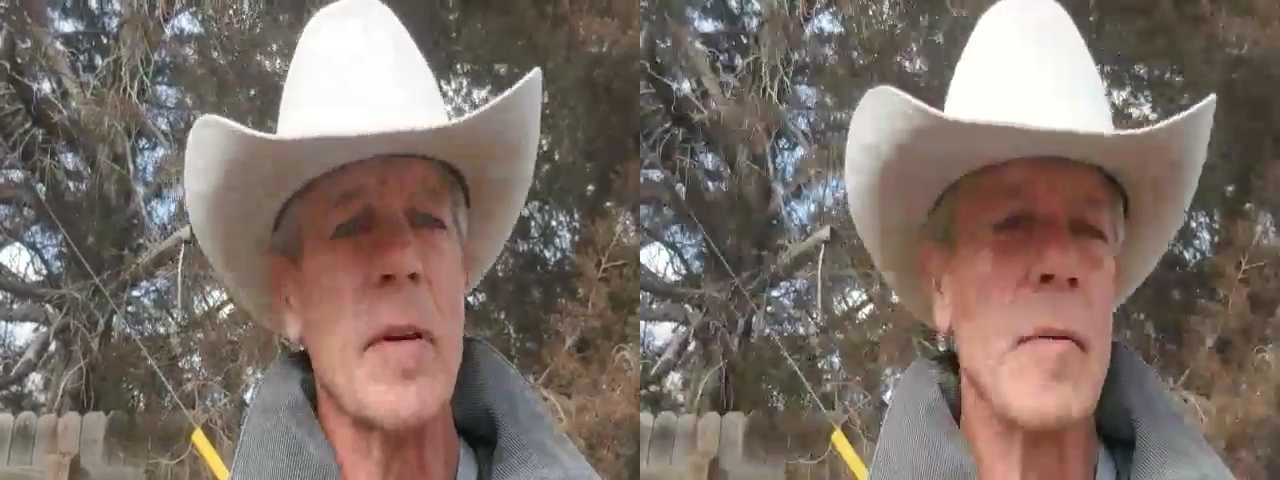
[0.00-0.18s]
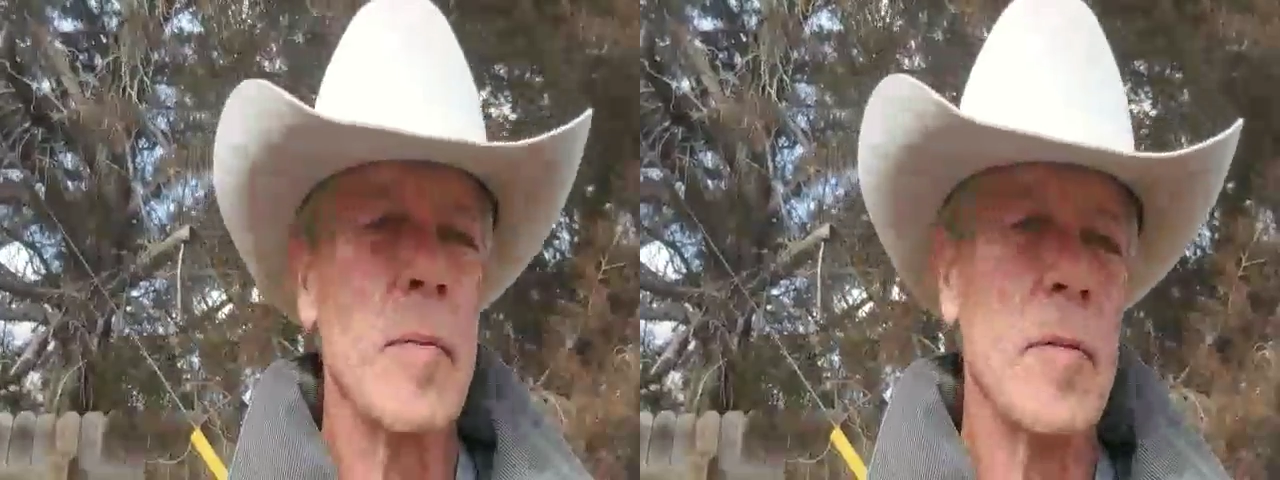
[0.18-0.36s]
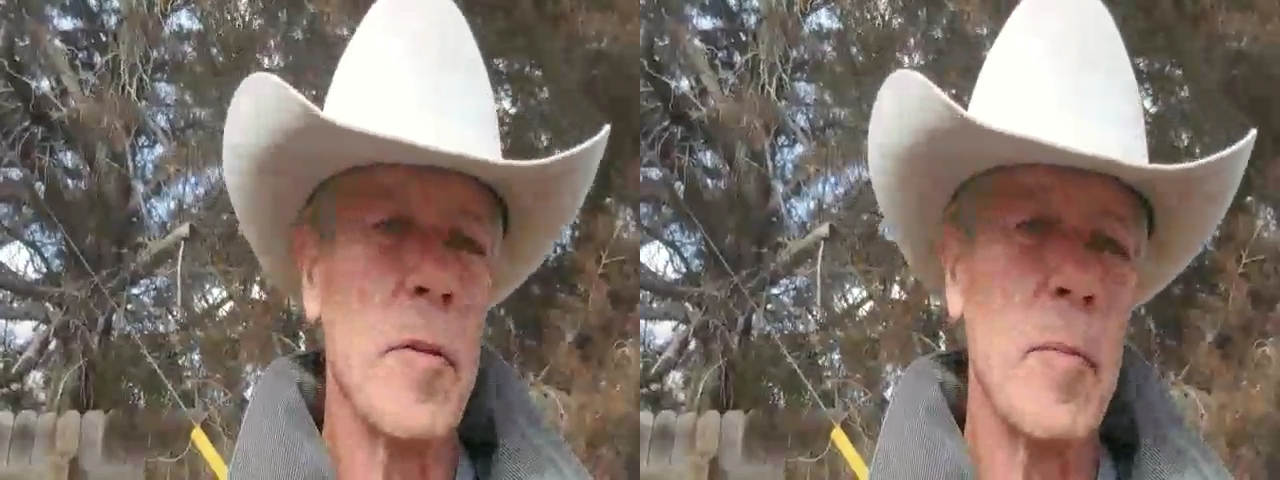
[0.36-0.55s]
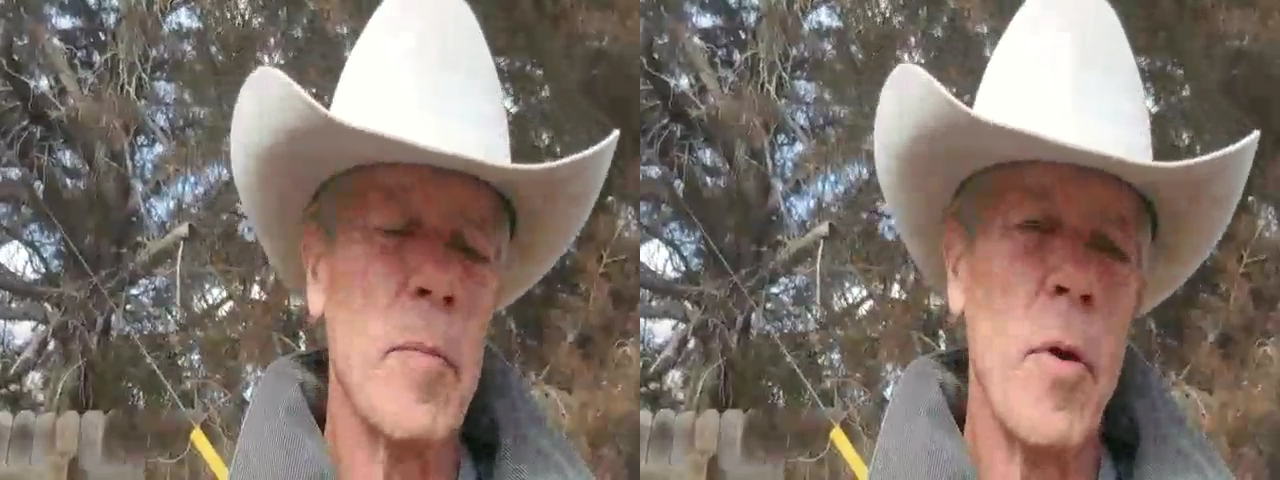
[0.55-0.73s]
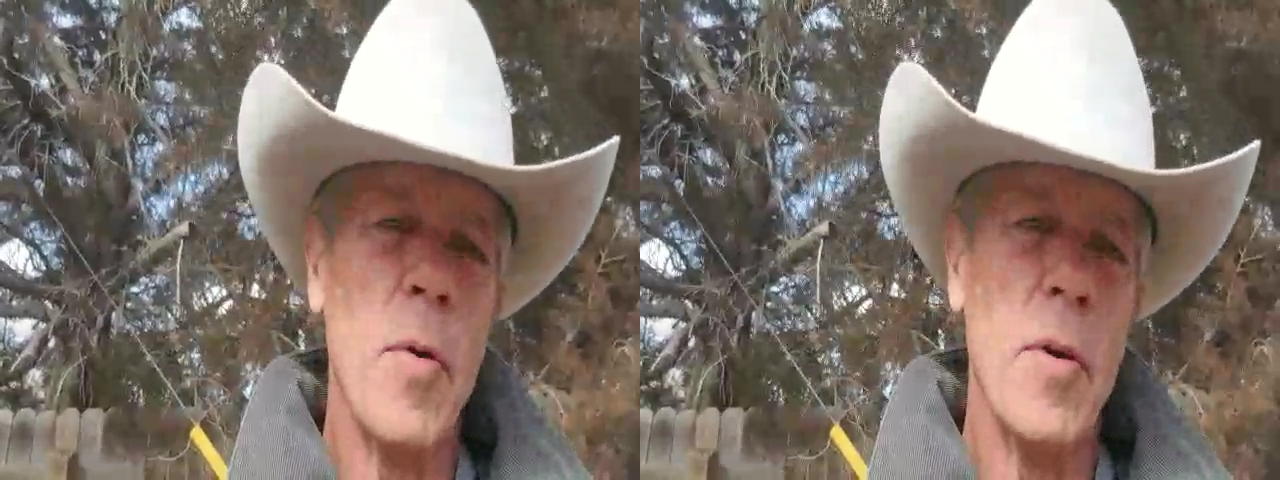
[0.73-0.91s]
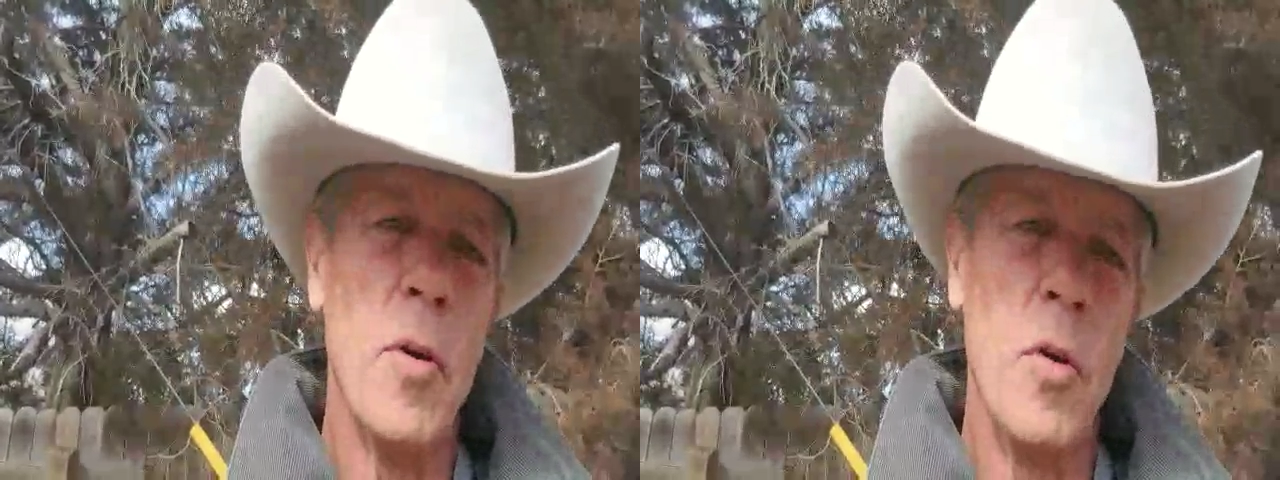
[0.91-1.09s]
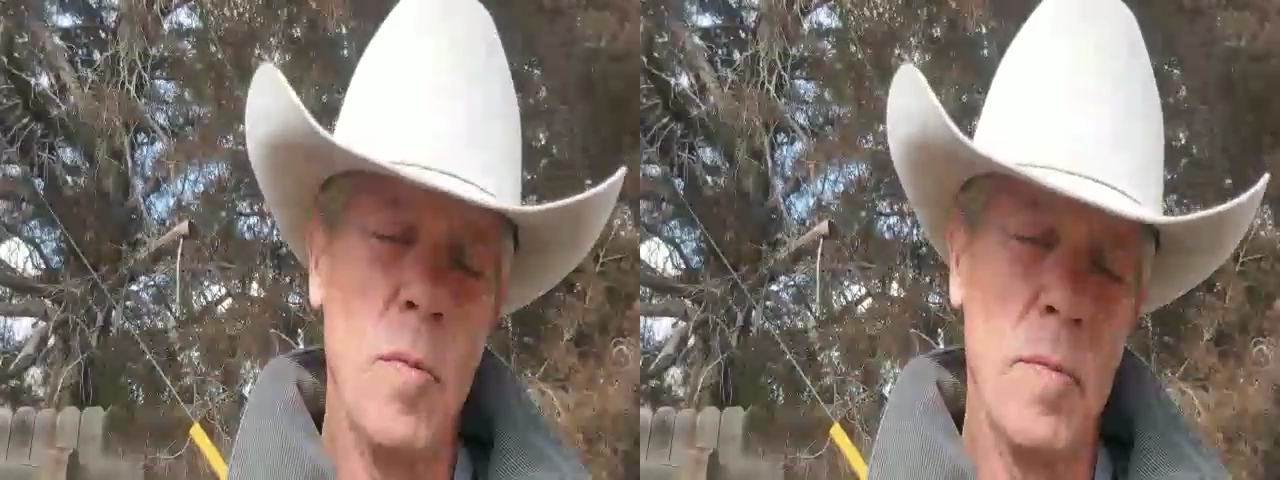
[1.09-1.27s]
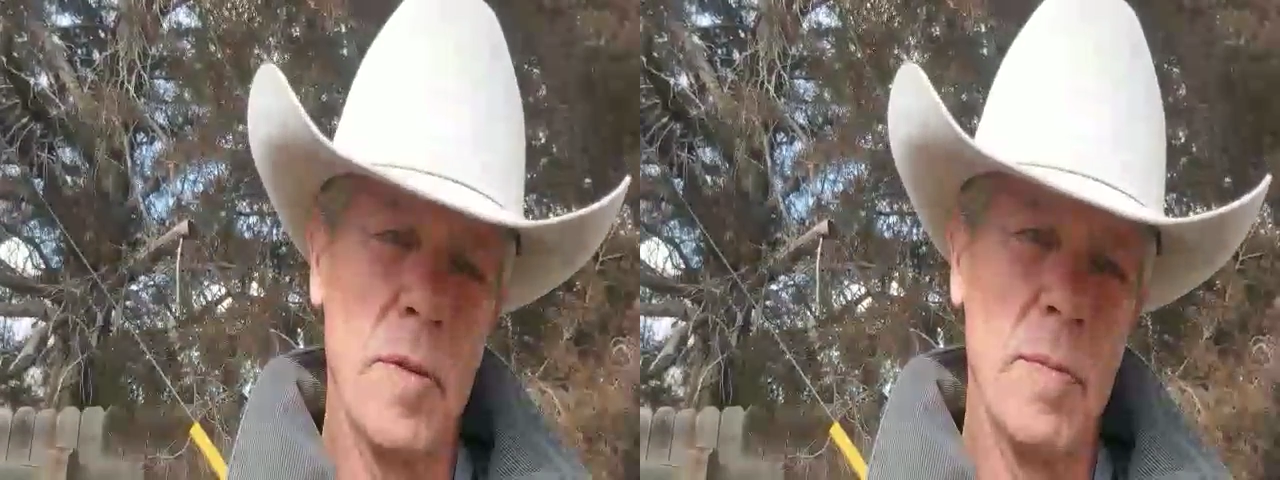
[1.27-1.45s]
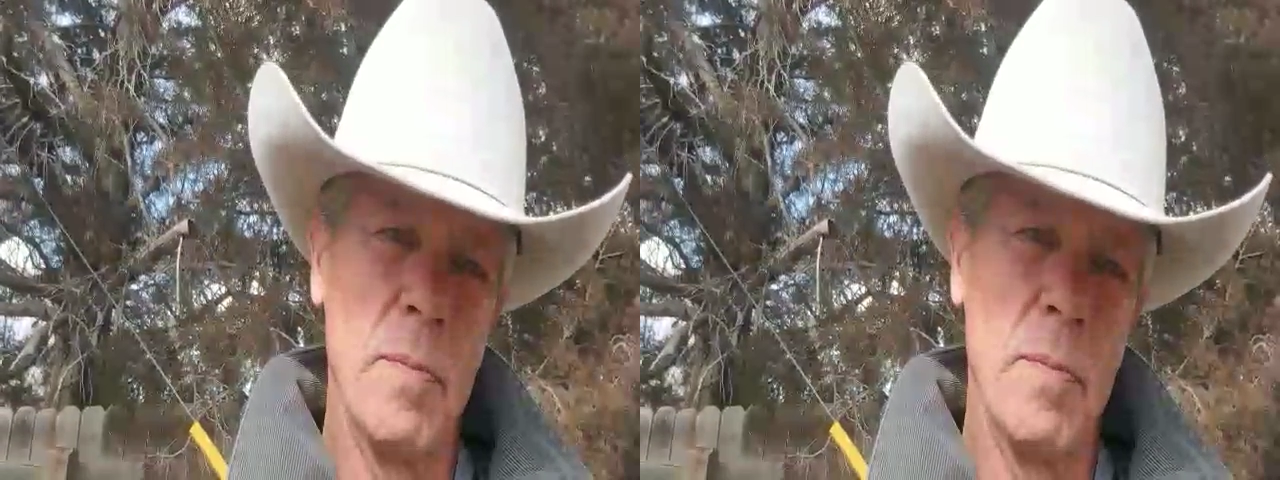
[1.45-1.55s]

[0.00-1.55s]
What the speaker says: coming from broken homes.